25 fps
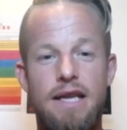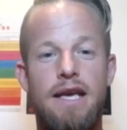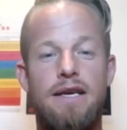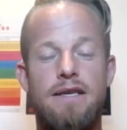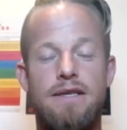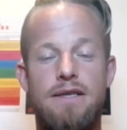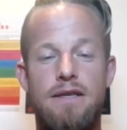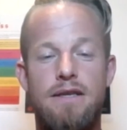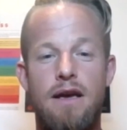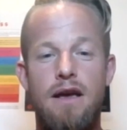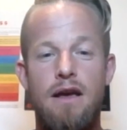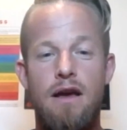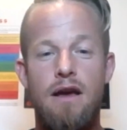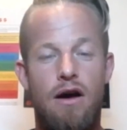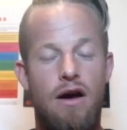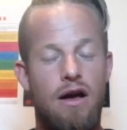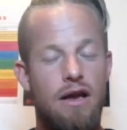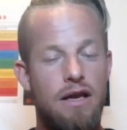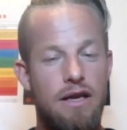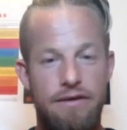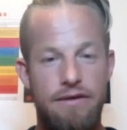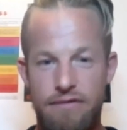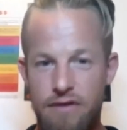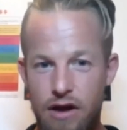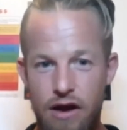yes, I
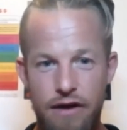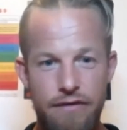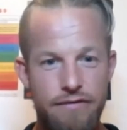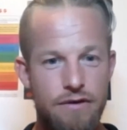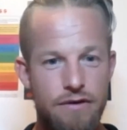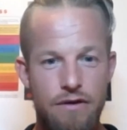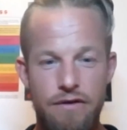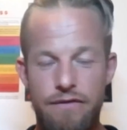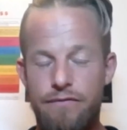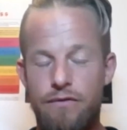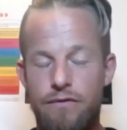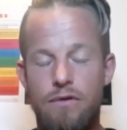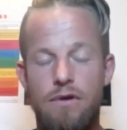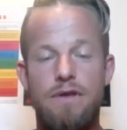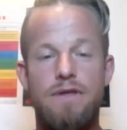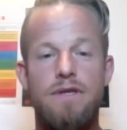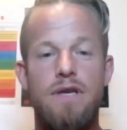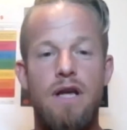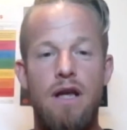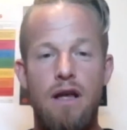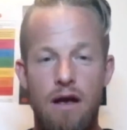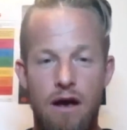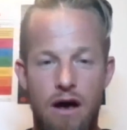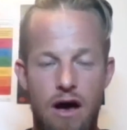lived life to the fullest.